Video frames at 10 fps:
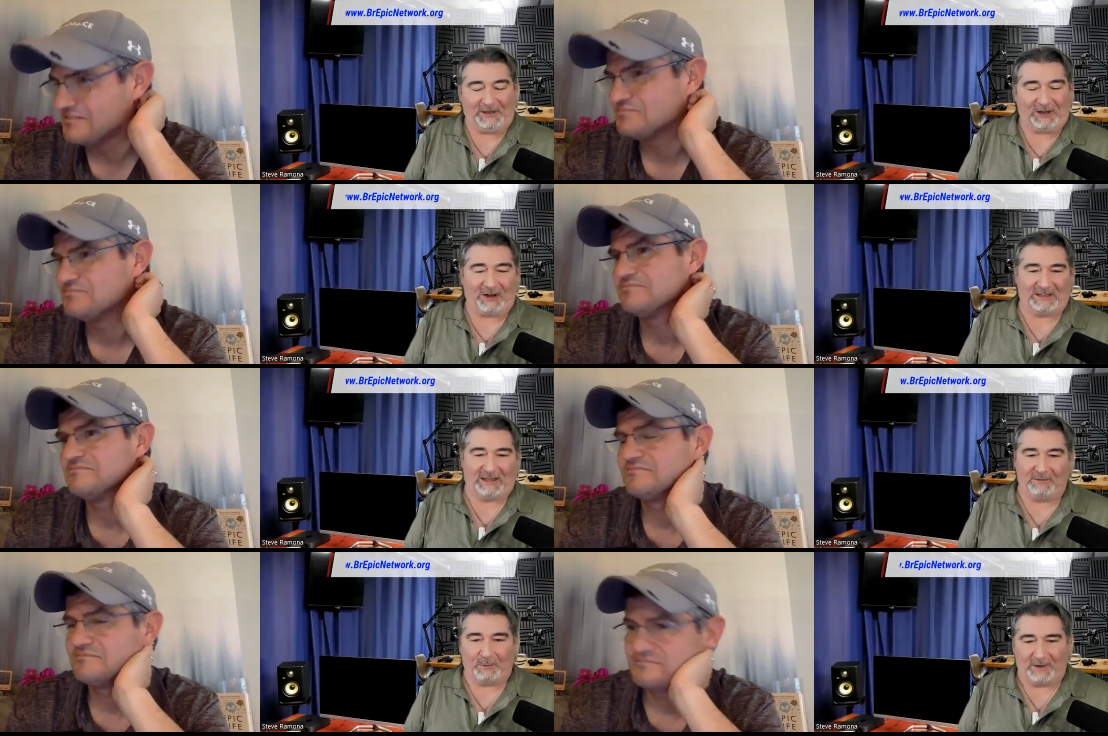Speaker 1: dogs
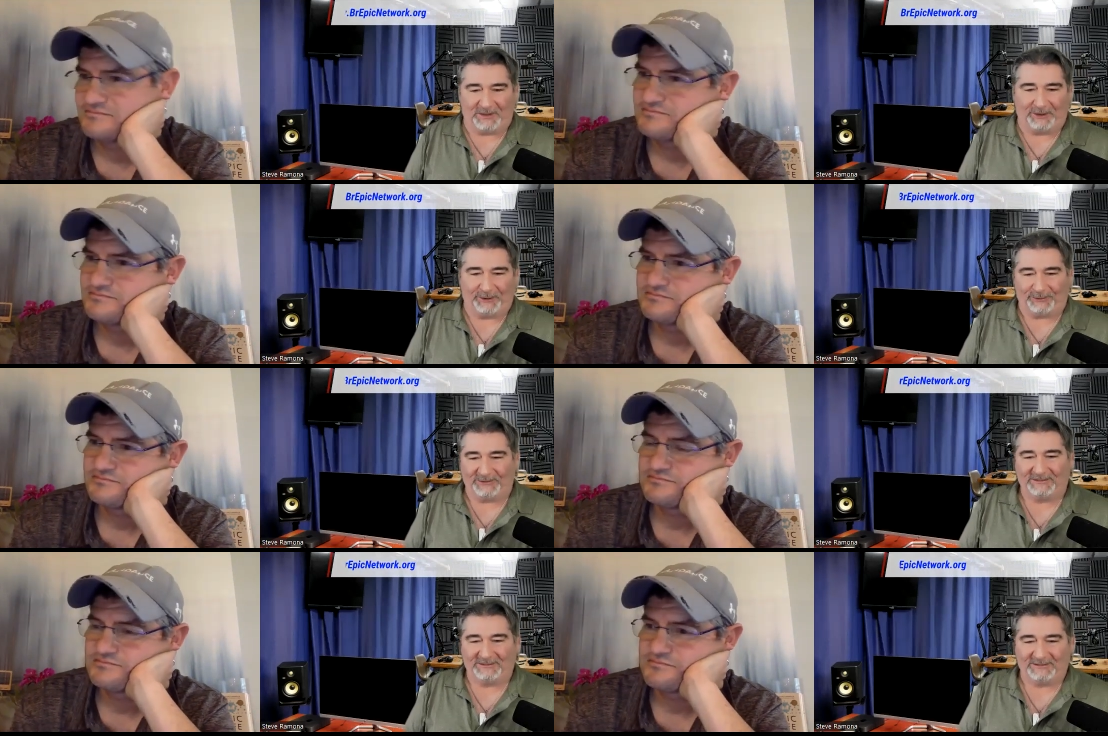living with you.
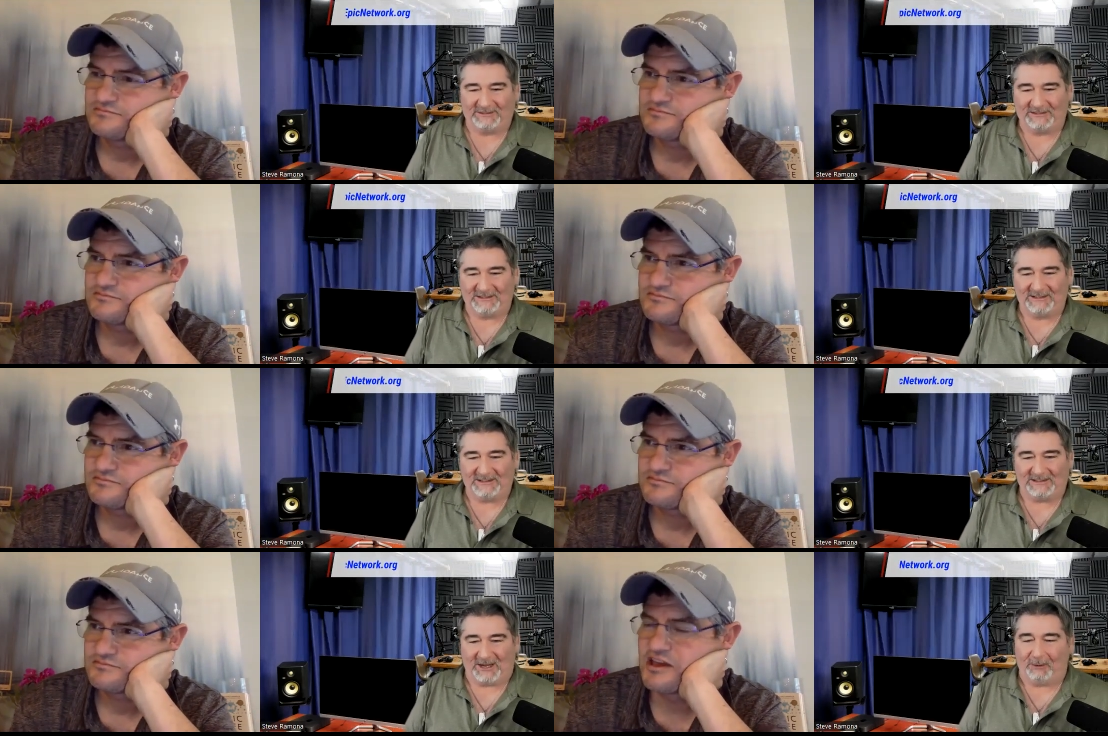
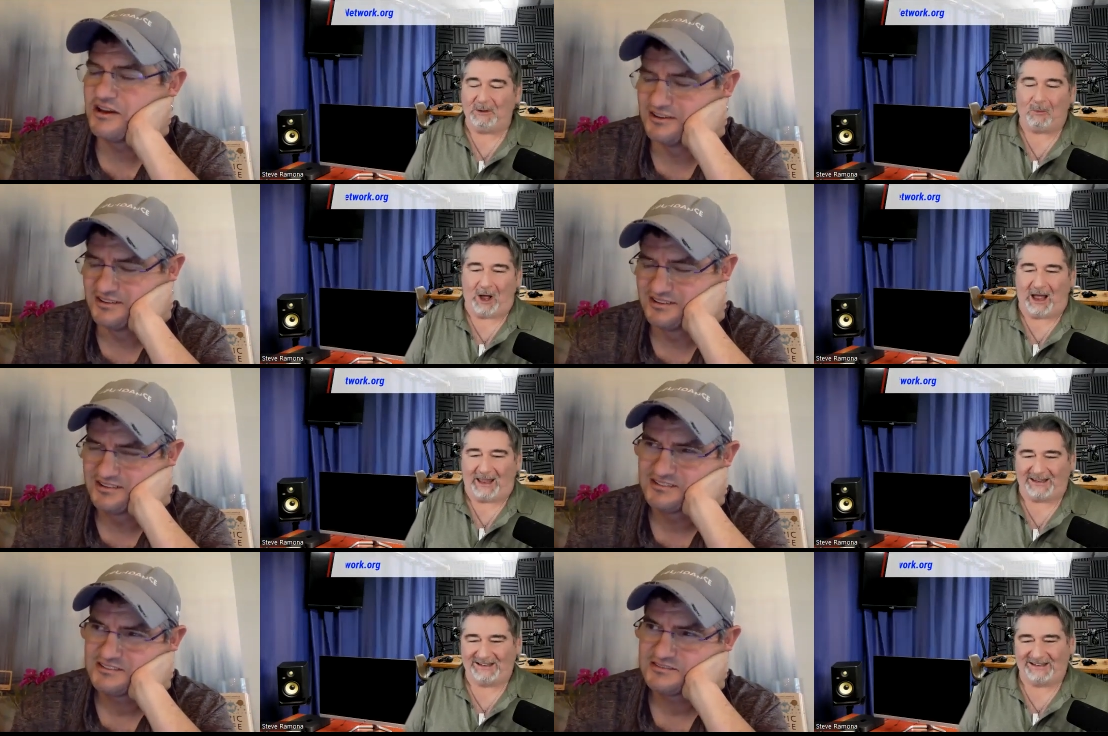Tell me
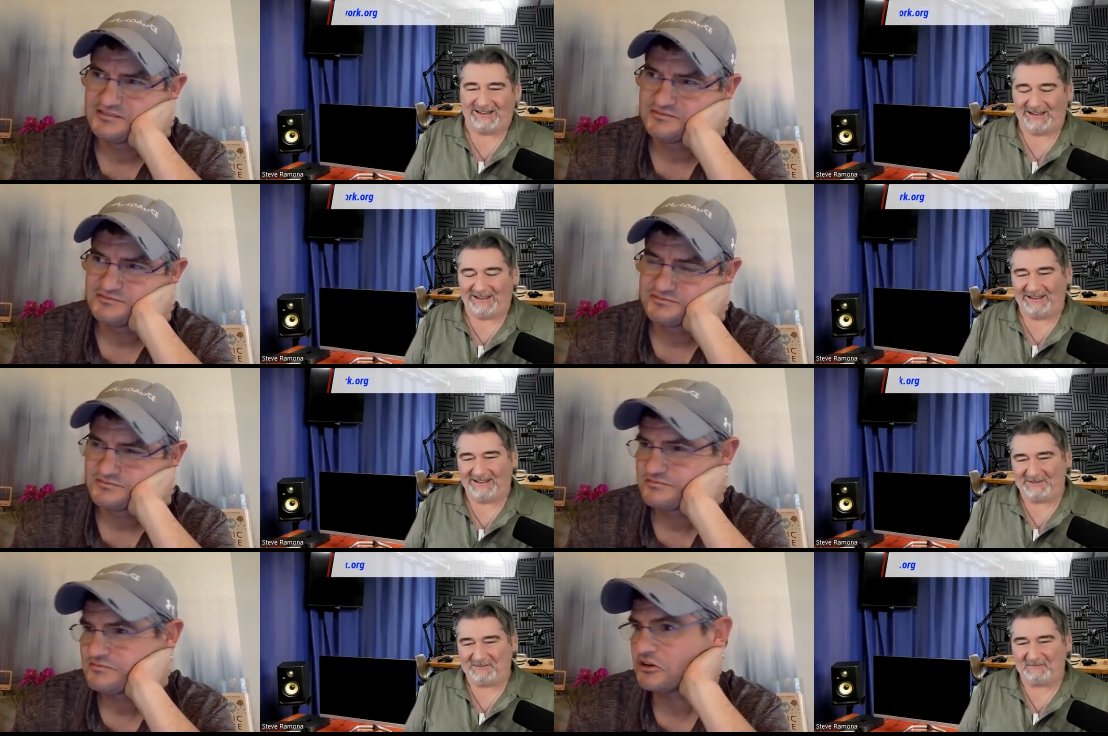why.
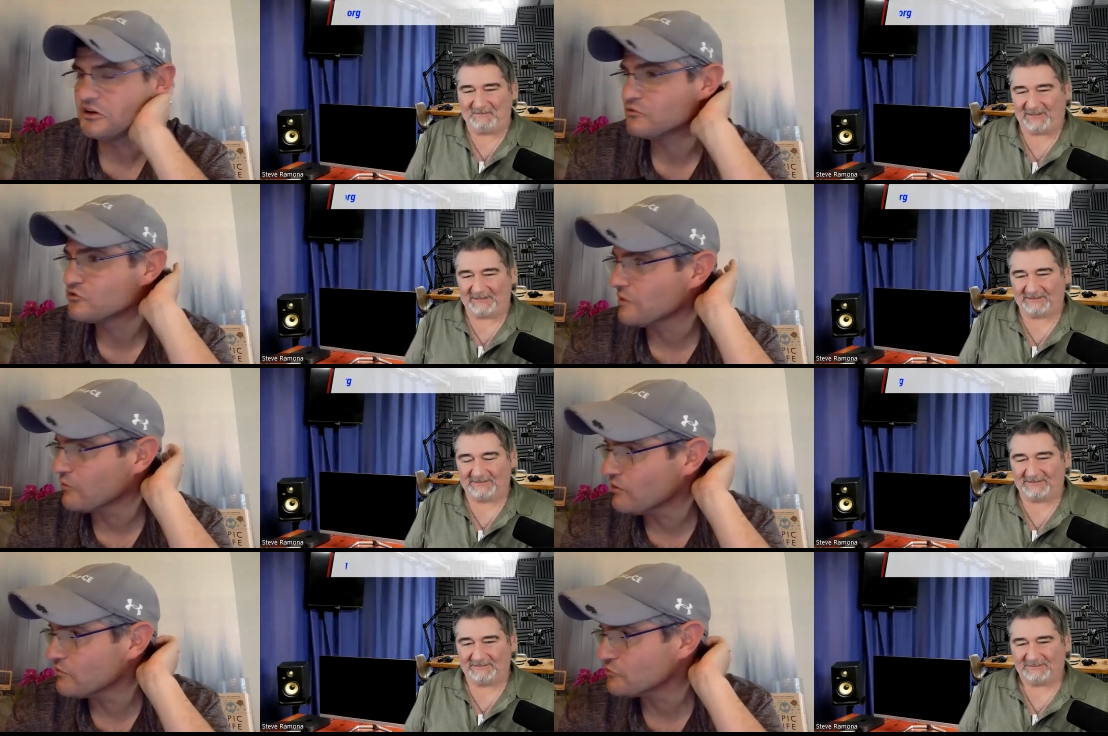
Speaker 2: Uh, I wish
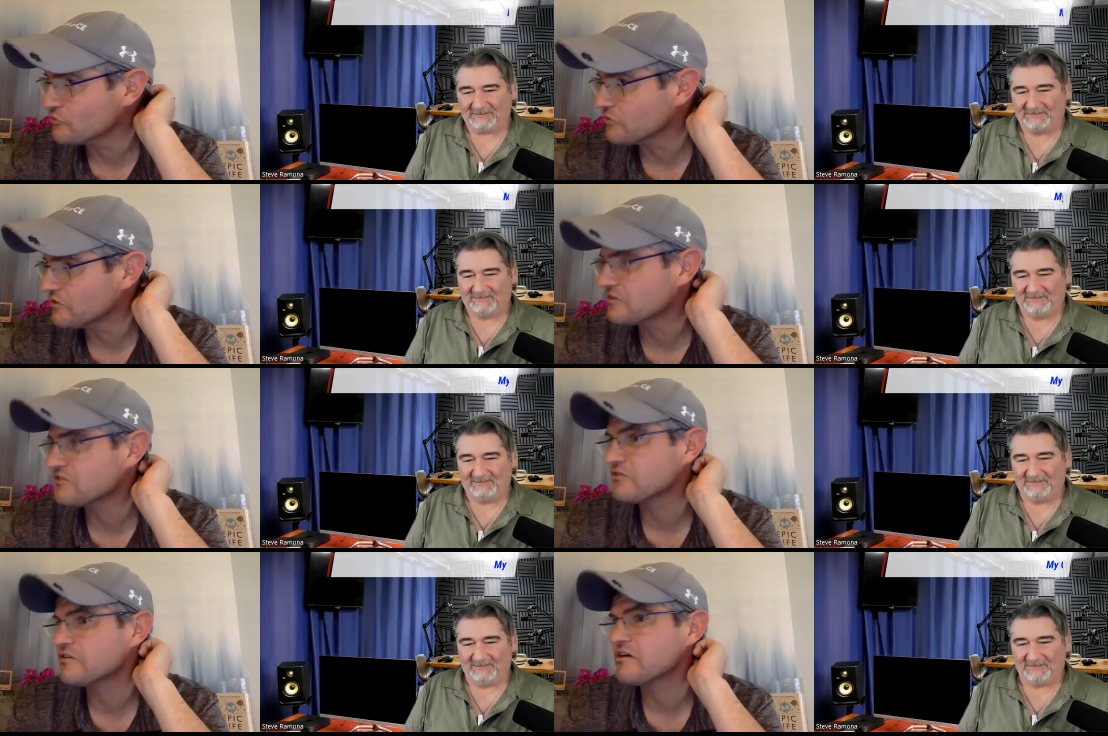my wife was here to
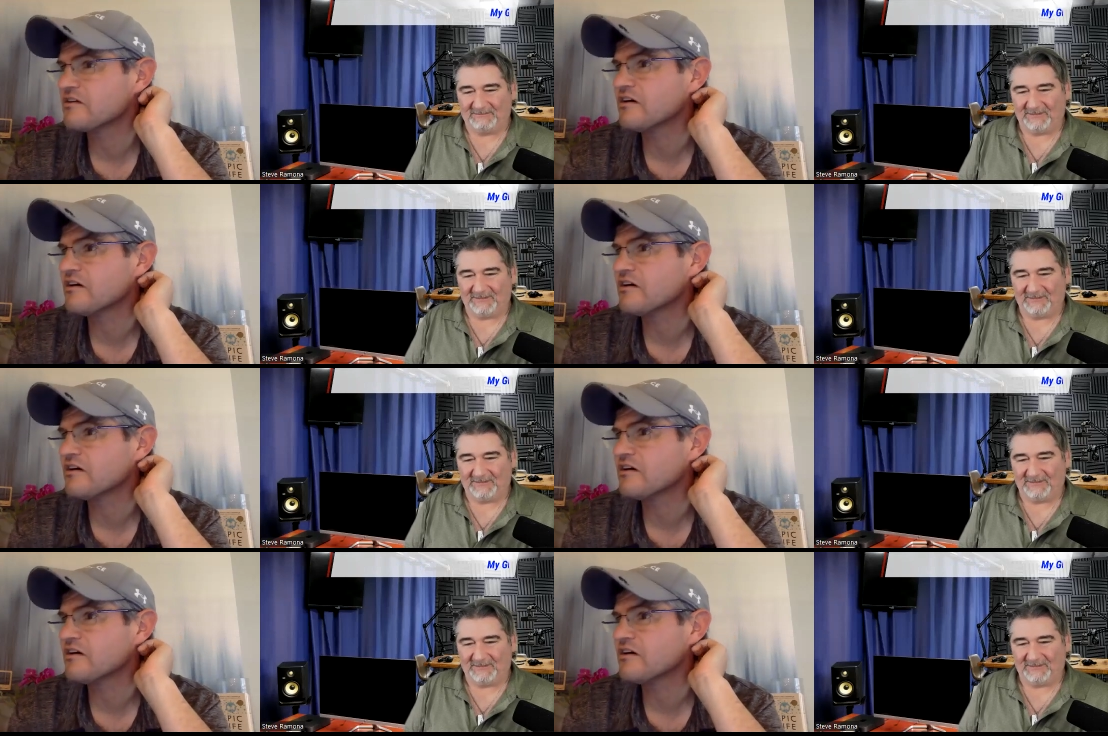answer that.